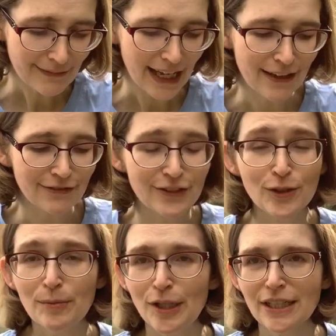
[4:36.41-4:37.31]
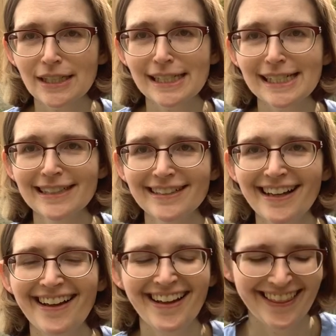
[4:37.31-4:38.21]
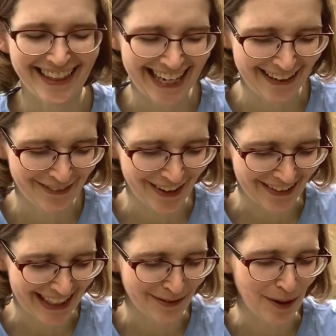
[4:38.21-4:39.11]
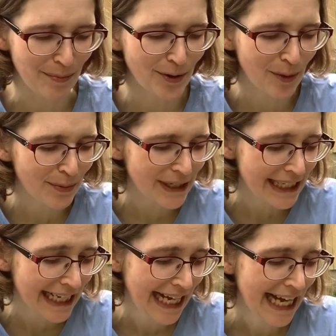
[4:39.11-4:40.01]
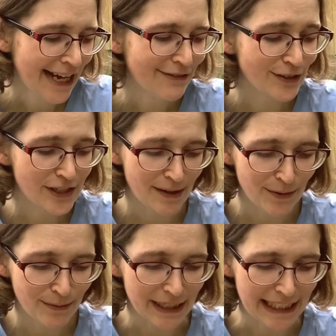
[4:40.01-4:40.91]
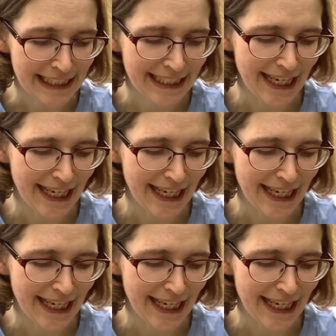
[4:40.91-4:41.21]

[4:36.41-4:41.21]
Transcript: a few books that I felt like were appropriate for summer reading.